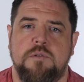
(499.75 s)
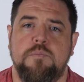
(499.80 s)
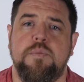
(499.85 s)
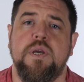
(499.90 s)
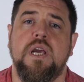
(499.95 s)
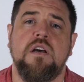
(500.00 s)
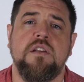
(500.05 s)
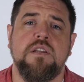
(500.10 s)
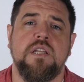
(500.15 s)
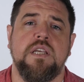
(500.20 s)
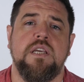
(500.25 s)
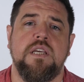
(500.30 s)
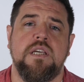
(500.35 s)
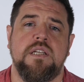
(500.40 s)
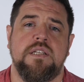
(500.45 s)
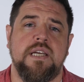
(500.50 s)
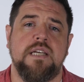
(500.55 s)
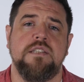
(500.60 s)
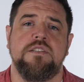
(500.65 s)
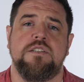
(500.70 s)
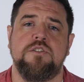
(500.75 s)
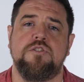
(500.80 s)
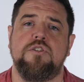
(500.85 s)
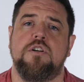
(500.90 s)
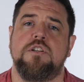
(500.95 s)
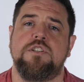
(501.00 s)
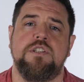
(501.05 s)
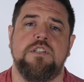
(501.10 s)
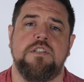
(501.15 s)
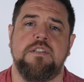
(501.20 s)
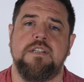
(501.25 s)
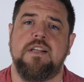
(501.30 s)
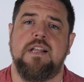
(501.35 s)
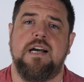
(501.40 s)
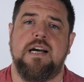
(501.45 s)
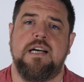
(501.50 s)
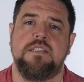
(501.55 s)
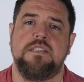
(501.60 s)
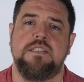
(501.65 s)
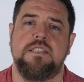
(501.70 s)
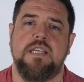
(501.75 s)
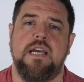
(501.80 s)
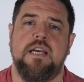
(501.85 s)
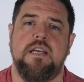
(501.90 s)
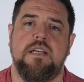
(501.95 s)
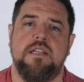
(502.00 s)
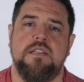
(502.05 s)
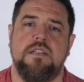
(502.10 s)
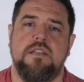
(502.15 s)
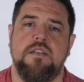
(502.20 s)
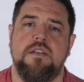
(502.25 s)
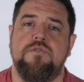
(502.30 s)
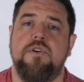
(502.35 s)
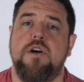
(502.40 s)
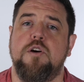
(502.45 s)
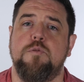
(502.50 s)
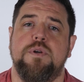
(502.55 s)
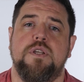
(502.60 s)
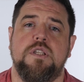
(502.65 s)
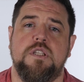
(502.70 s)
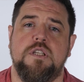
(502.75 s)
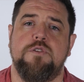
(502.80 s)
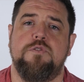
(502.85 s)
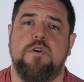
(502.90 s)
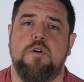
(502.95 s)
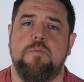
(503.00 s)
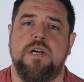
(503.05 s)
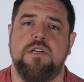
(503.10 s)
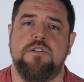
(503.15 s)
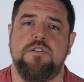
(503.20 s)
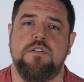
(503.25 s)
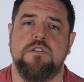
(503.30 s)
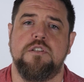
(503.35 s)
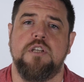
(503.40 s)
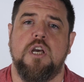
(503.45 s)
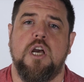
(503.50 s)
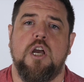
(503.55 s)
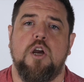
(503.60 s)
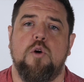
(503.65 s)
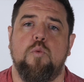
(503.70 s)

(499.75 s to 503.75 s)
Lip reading: Beyond the intense instruction in the class and the availability of our mentors,